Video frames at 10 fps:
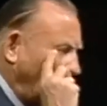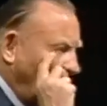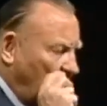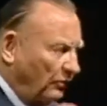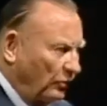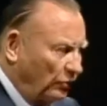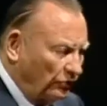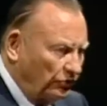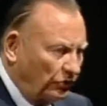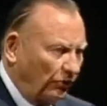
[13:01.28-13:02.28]

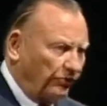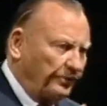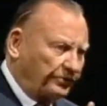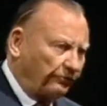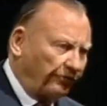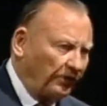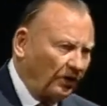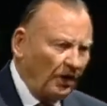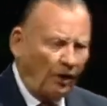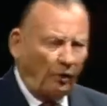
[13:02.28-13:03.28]
Would you go to the mission field?
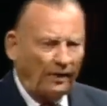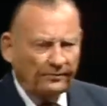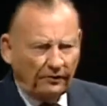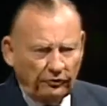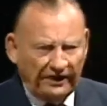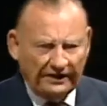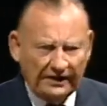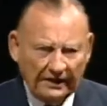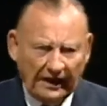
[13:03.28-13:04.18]
Oh, I'm not ready.